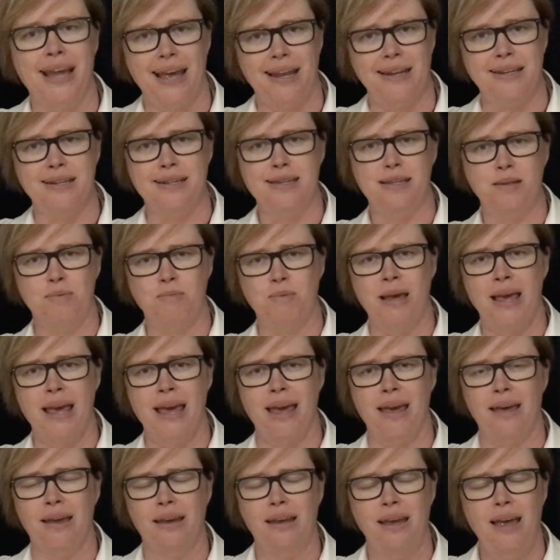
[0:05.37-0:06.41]
and
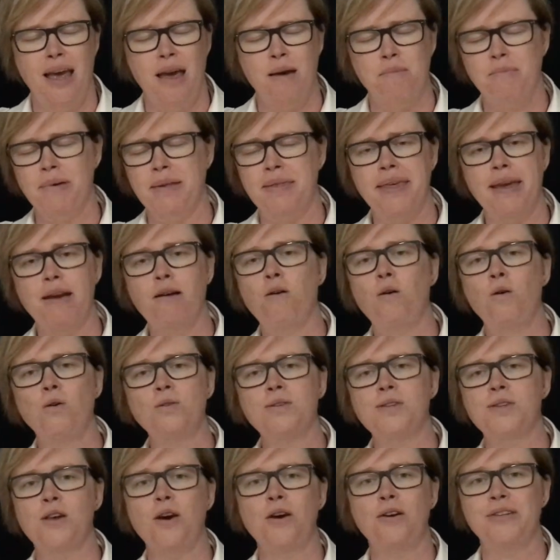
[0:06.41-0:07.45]
despair, but there are
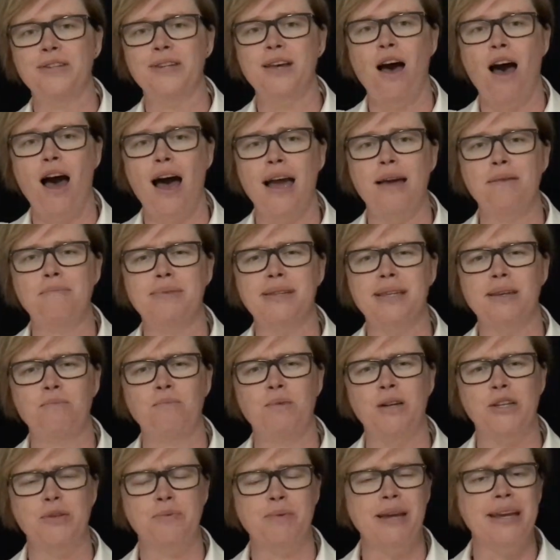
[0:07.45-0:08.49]
also times in
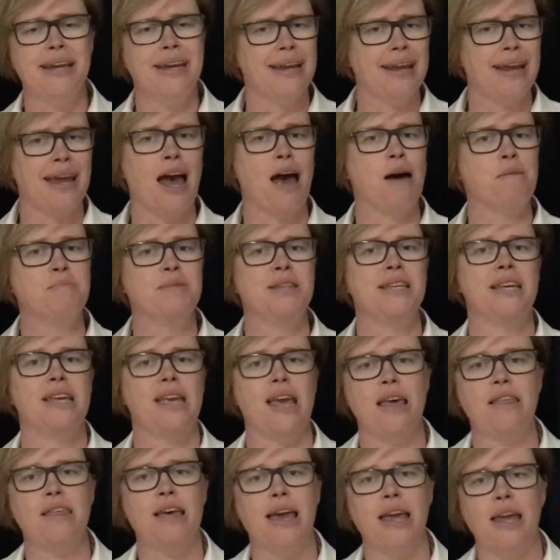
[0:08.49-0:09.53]
which we can come
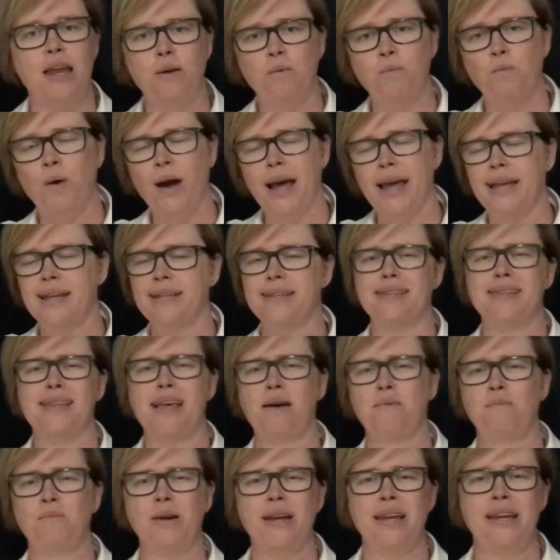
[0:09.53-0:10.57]
together in ways
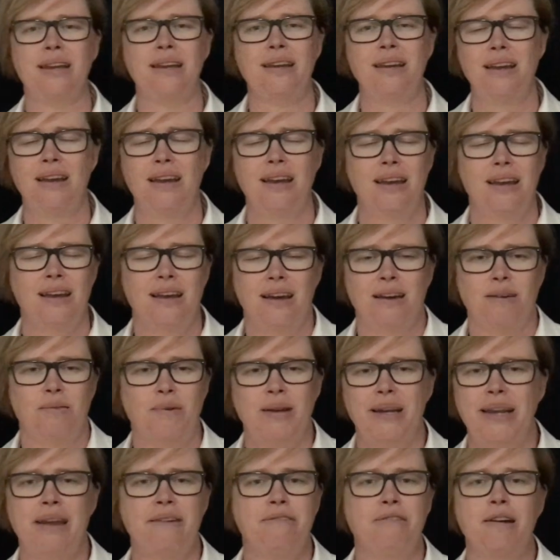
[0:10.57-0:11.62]
that we
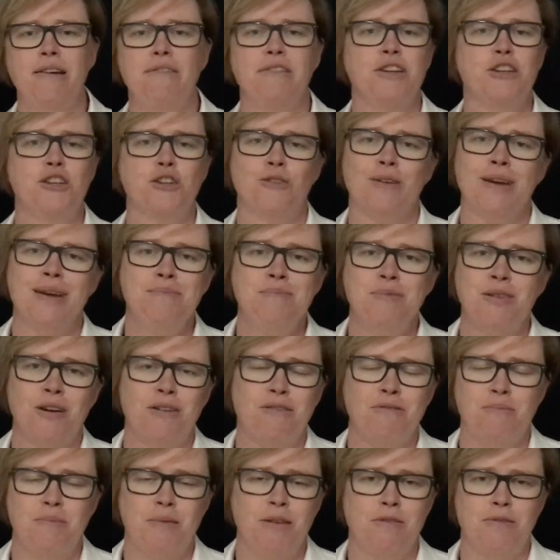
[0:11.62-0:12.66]
never even dreamed
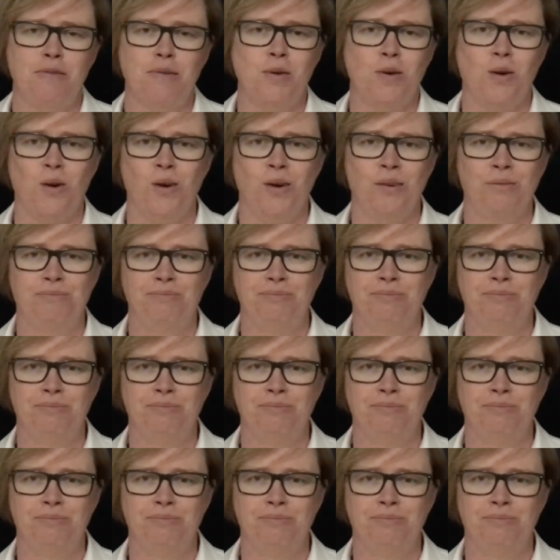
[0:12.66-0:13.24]
of before.